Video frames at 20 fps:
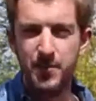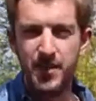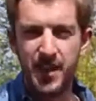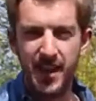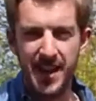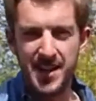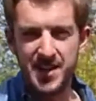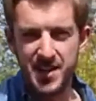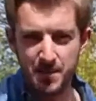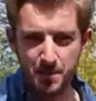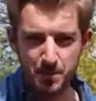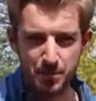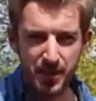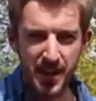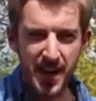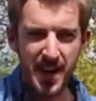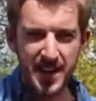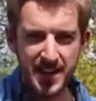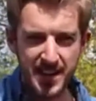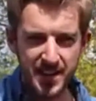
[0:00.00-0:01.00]
The lesson
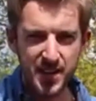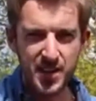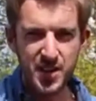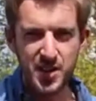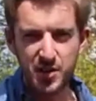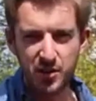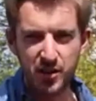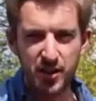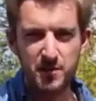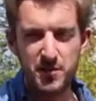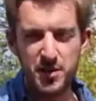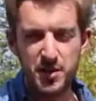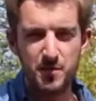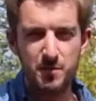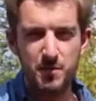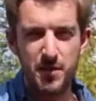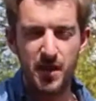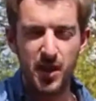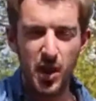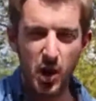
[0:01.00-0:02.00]
plan in the
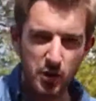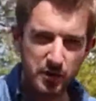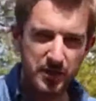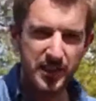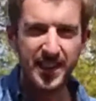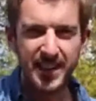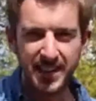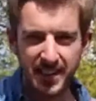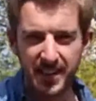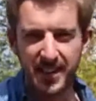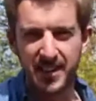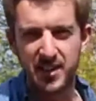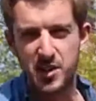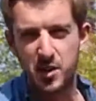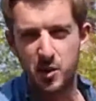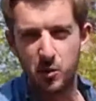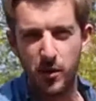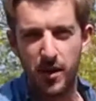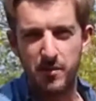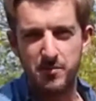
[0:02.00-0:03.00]
description below, if you click the link
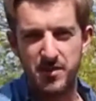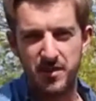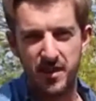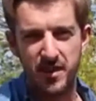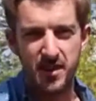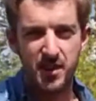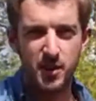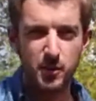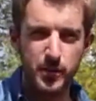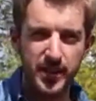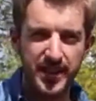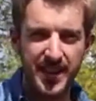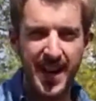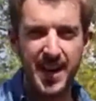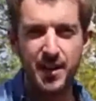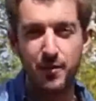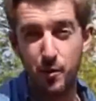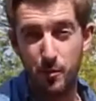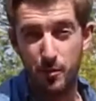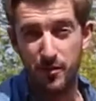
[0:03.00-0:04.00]
to the website, there'll be
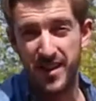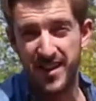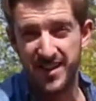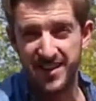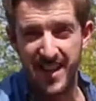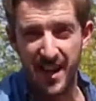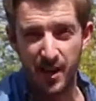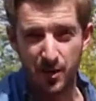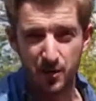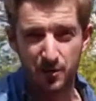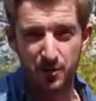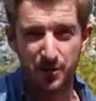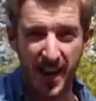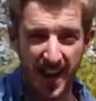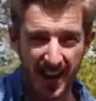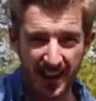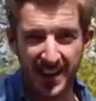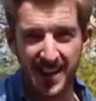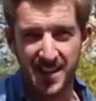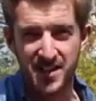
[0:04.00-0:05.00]
kind of a breakdown of
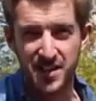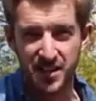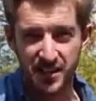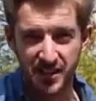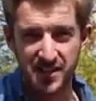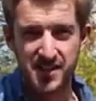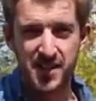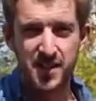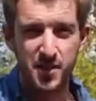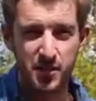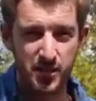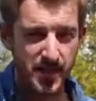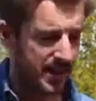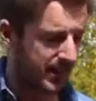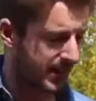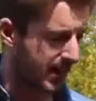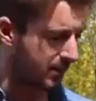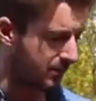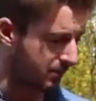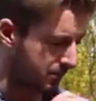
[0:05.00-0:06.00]
that lesson, because I know
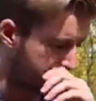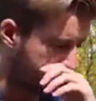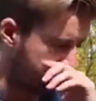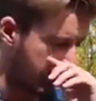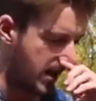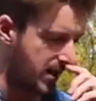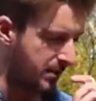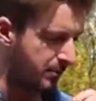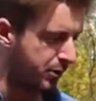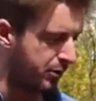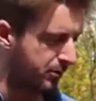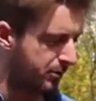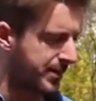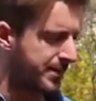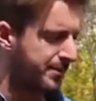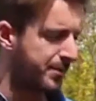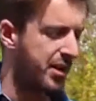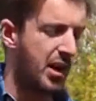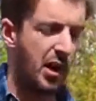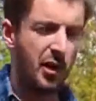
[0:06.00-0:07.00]
that can kind of put
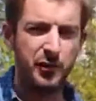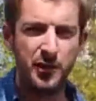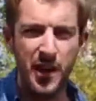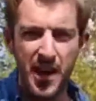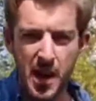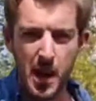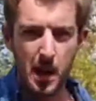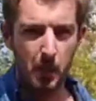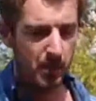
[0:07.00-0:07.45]
people off.